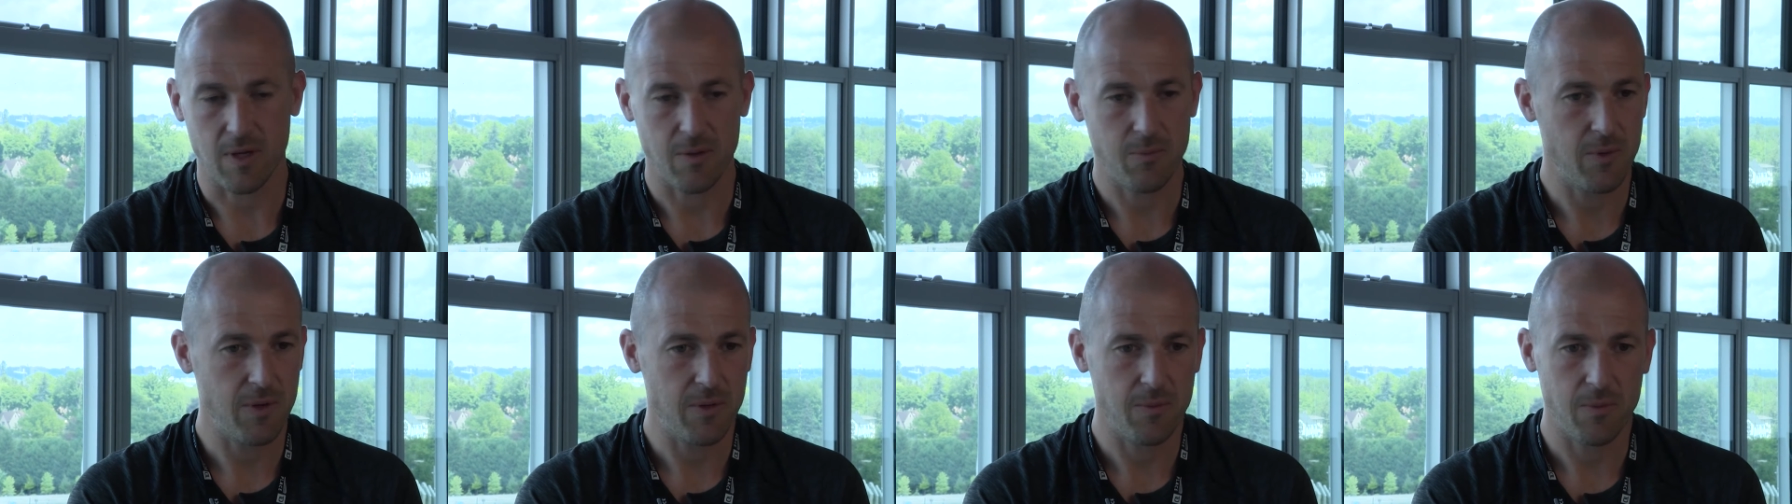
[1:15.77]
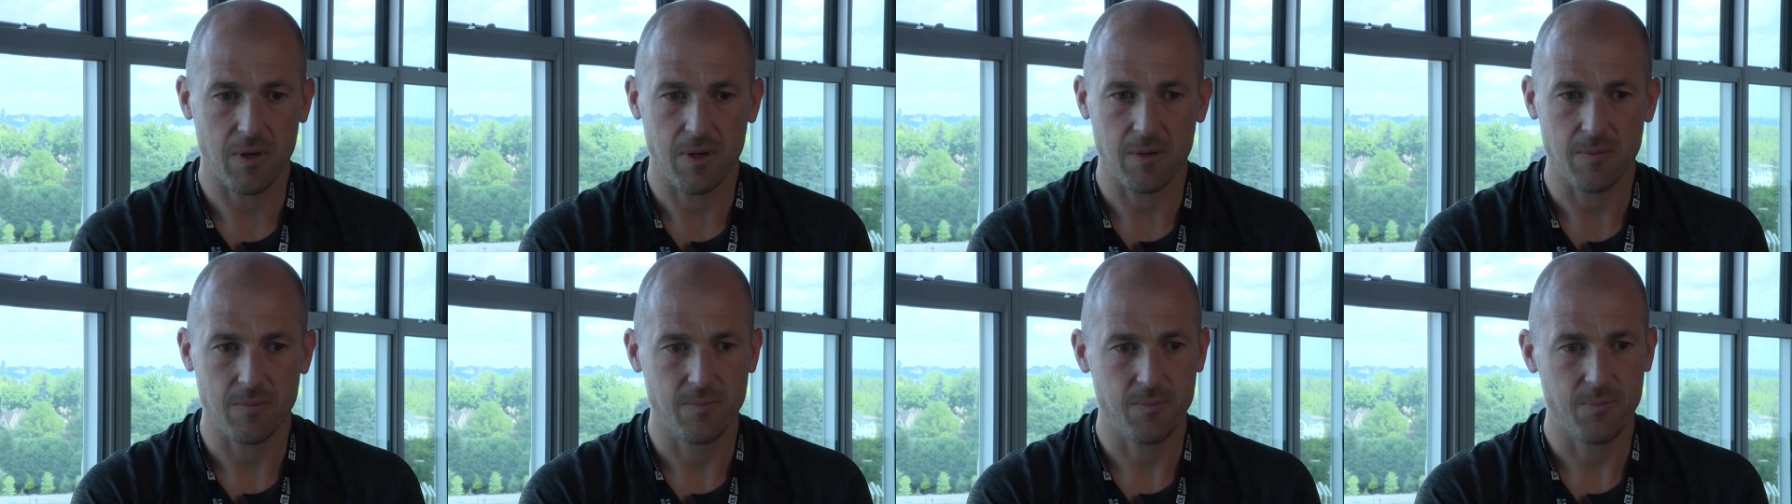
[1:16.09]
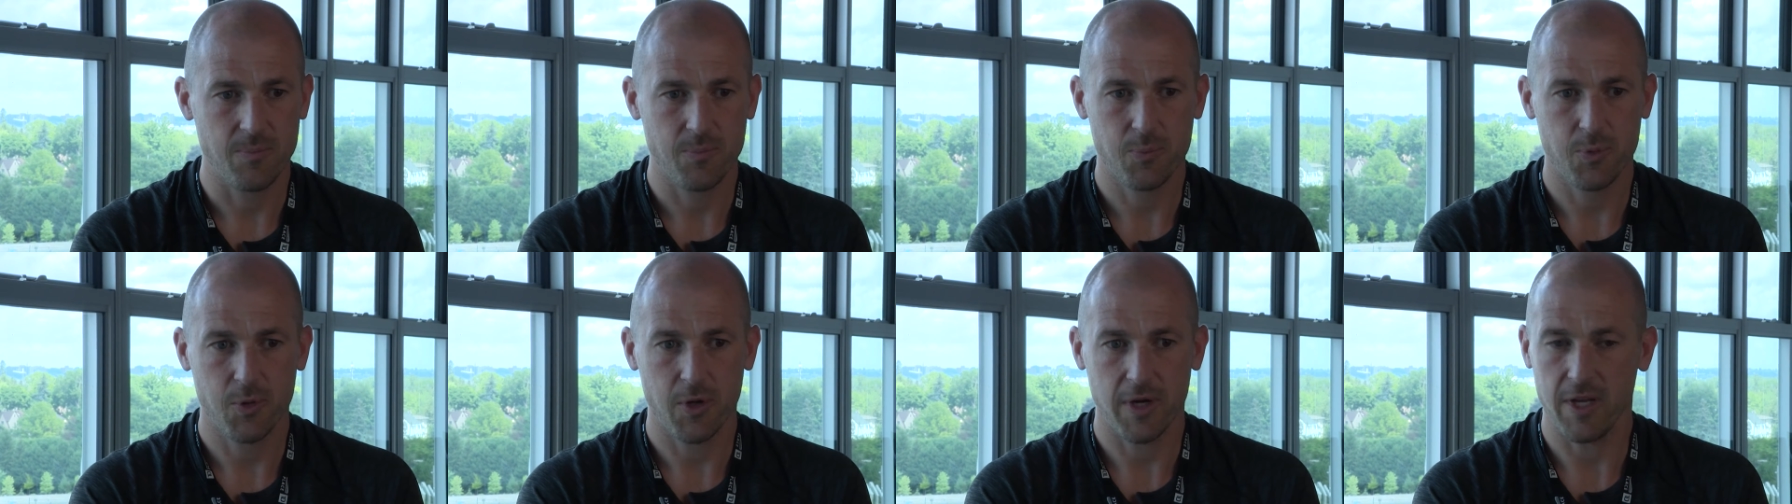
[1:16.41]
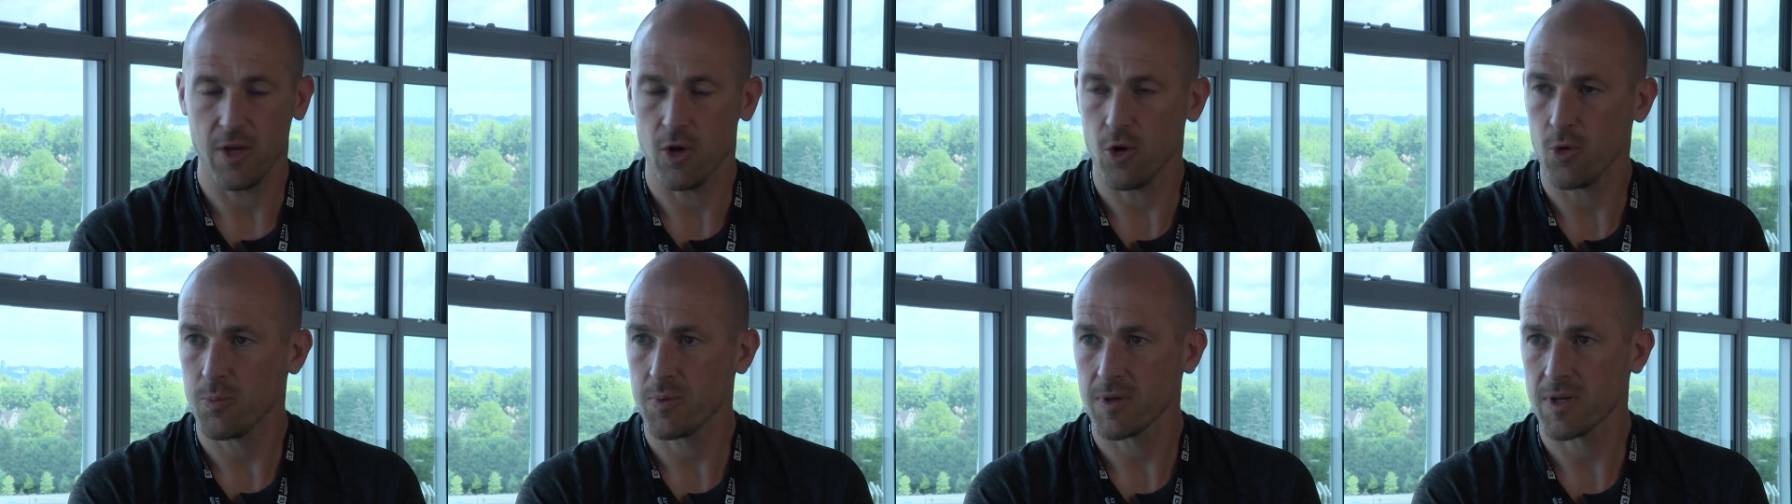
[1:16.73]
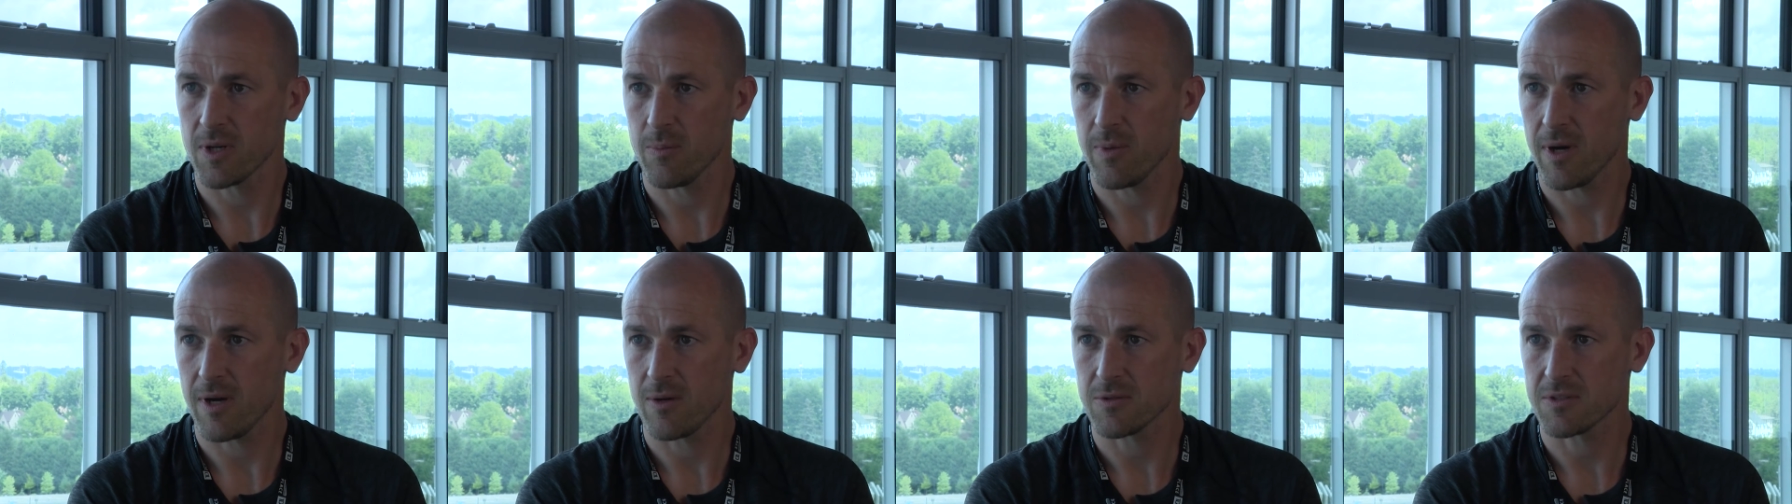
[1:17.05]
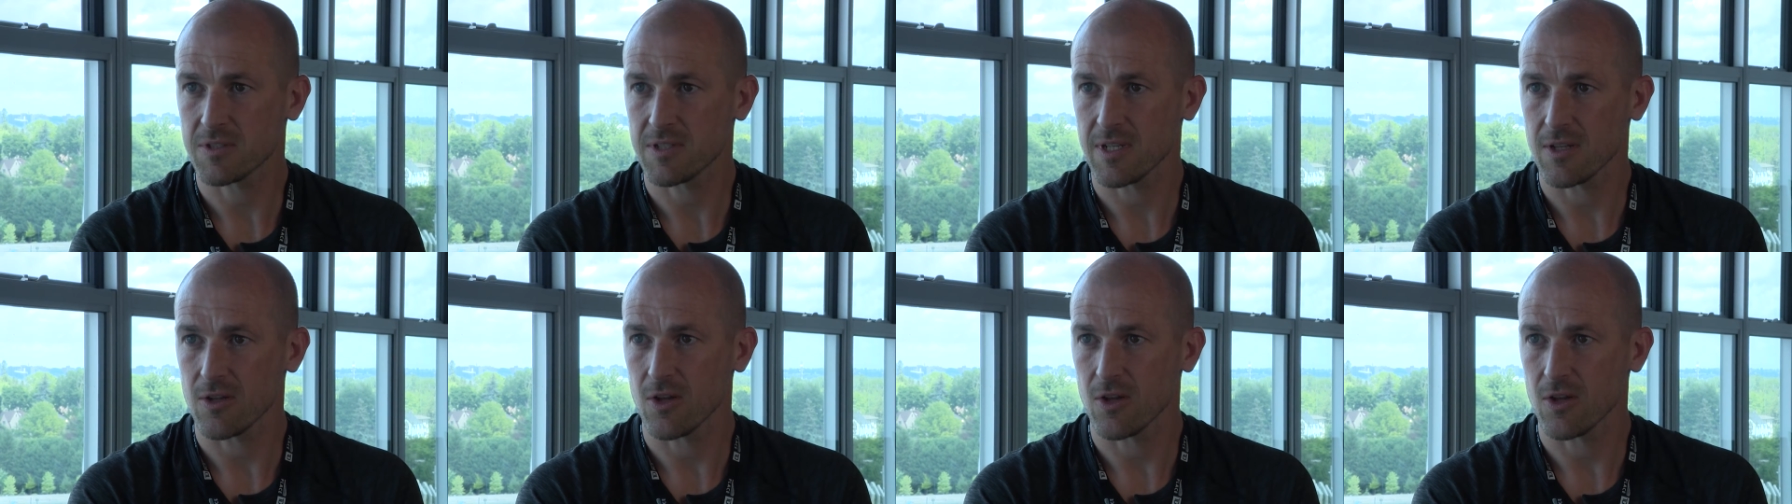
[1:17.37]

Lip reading: We were pretty open about it.